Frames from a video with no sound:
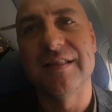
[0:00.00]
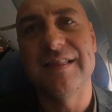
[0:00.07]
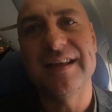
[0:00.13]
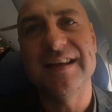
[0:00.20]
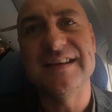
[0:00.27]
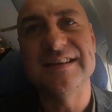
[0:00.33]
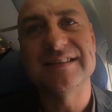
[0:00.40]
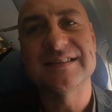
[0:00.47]

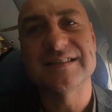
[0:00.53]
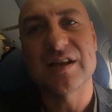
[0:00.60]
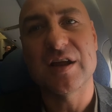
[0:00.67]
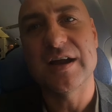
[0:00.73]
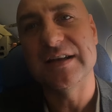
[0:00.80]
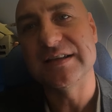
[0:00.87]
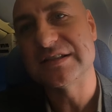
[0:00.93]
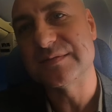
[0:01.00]
These
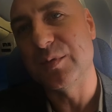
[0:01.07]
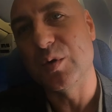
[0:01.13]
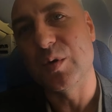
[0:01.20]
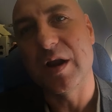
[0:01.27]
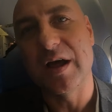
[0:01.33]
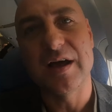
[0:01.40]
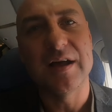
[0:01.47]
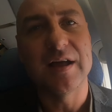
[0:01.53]
slightly
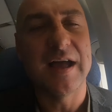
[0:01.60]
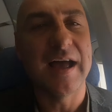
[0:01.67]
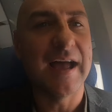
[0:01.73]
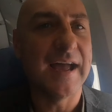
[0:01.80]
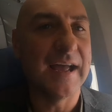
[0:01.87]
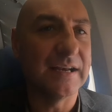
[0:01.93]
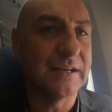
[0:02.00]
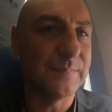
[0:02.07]
smaller
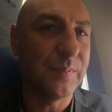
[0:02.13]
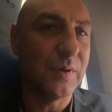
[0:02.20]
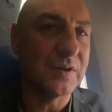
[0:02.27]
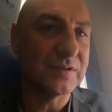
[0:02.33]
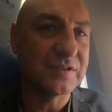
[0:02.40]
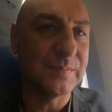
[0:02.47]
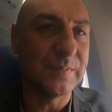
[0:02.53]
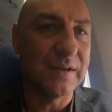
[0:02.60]
and
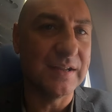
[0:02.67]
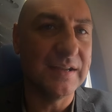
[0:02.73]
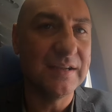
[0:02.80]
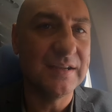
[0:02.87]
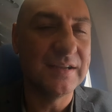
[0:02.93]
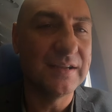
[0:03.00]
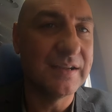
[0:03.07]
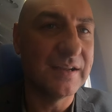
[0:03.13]
possibly
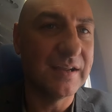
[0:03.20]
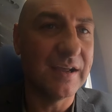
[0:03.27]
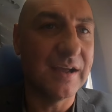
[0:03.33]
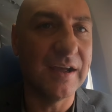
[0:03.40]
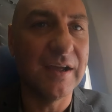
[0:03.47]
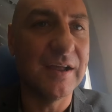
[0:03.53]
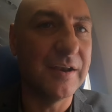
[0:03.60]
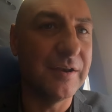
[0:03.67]

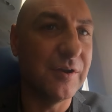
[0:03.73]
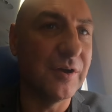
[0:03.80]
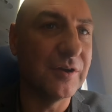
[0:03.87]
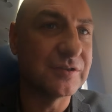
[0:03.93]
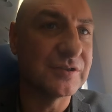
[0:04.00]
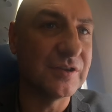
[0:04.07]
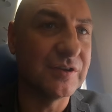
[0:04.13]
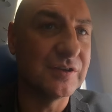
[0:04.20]
not
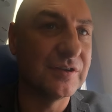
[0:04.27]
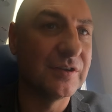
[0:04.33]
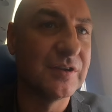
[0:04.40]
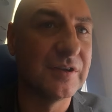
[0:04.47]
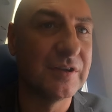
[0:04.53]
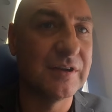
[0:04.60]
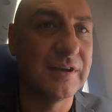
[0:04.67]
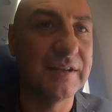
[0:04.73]
as good.
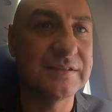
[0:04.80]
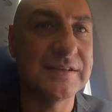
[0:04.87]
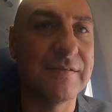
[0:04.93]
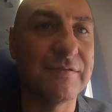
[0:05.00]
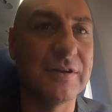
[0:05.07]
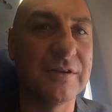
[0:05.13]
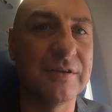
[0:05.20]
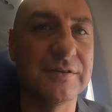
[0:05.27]
Let's
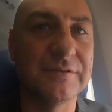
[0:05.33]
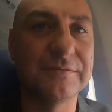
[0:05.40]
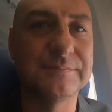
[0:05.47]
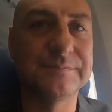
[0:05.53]
have a look.